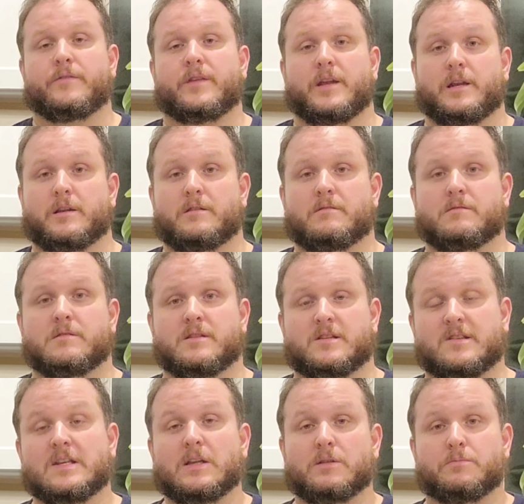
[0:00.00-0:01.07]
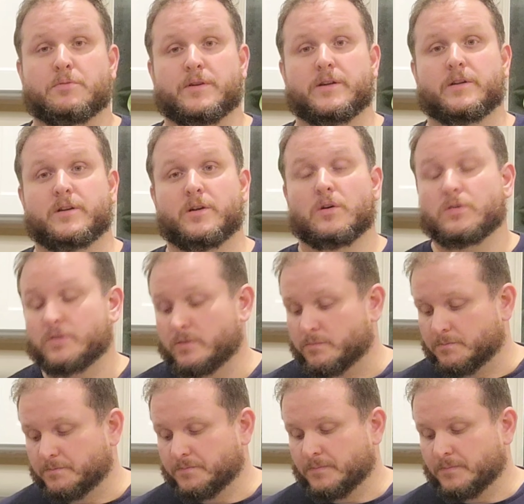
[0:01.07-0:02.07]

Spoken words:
then it's still a pretty good go-to.